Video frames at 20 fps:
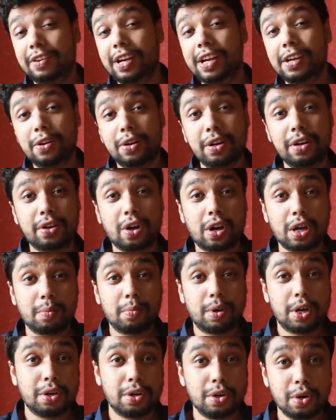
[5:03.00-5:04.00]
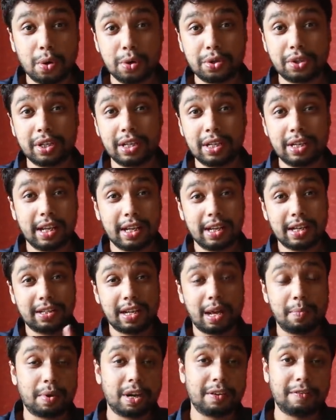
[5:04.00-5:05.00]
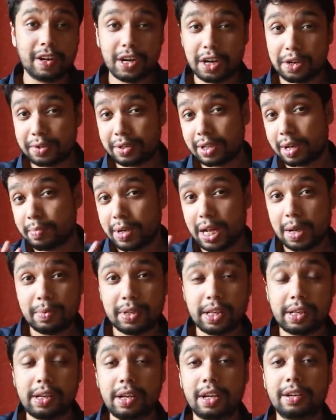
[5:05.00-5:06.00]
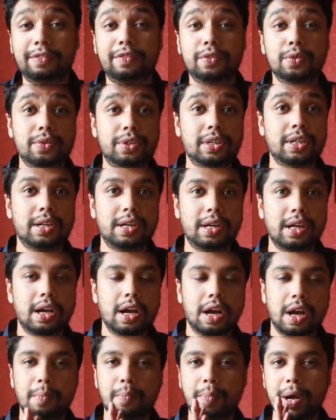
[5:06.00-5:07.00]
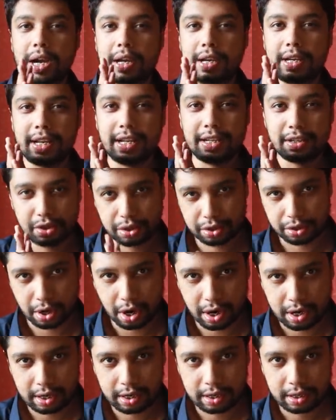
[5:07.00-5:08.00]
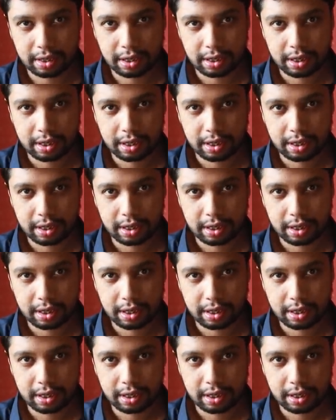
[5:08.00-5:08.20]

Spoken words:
definitely going to talk about Notion in a separate video sometime in the near future, but in short,